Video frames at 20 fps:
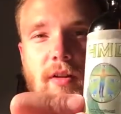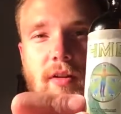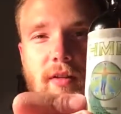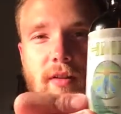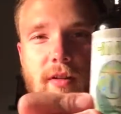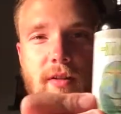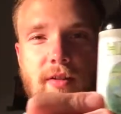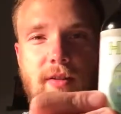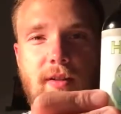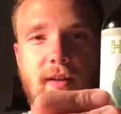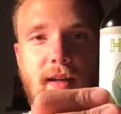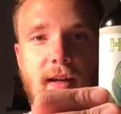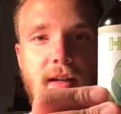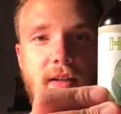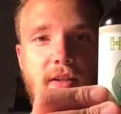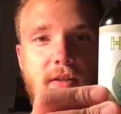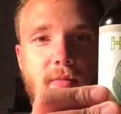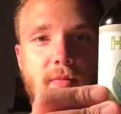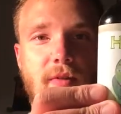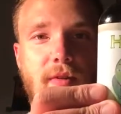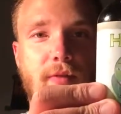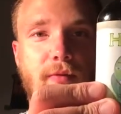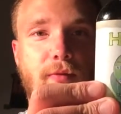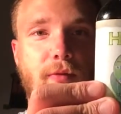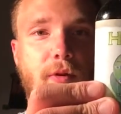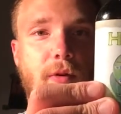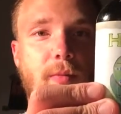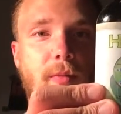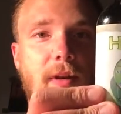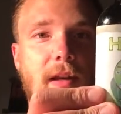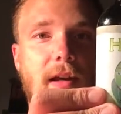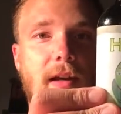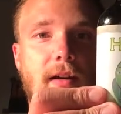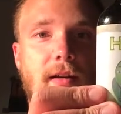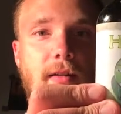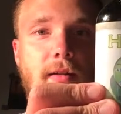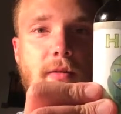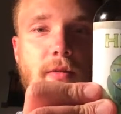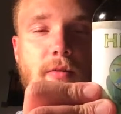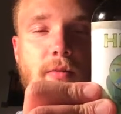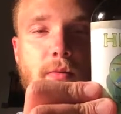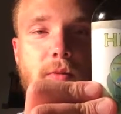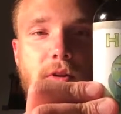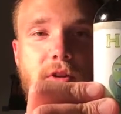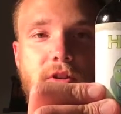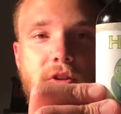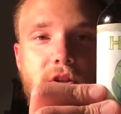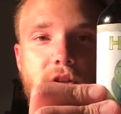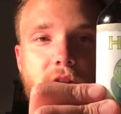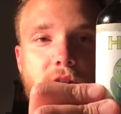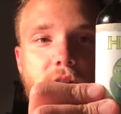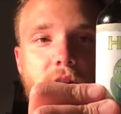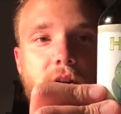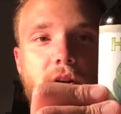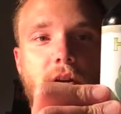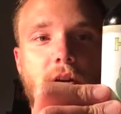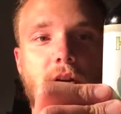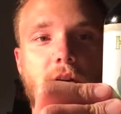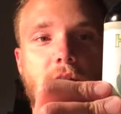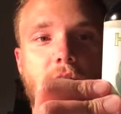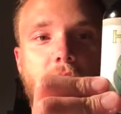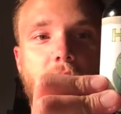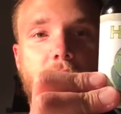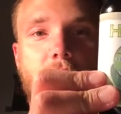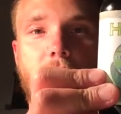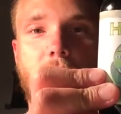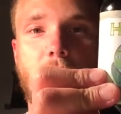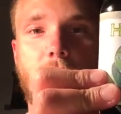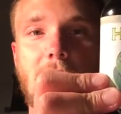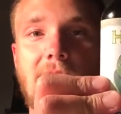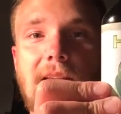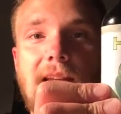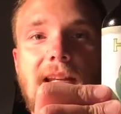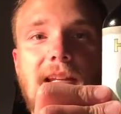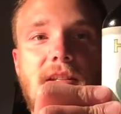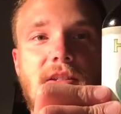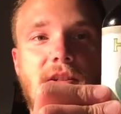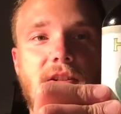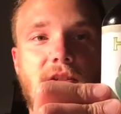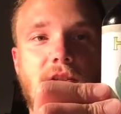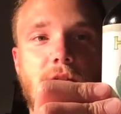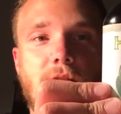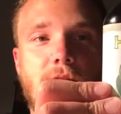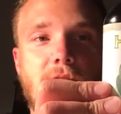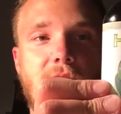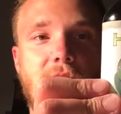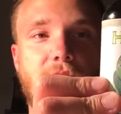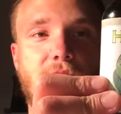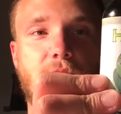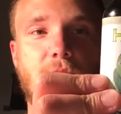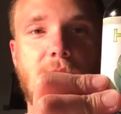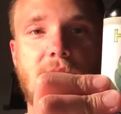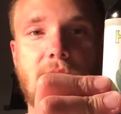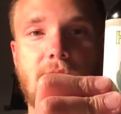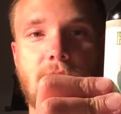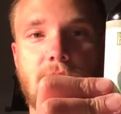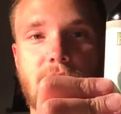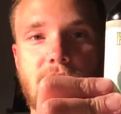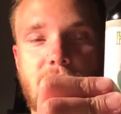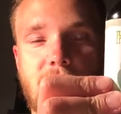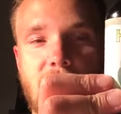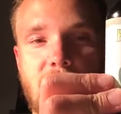This is the HMD formula, which releases all the heavy metals.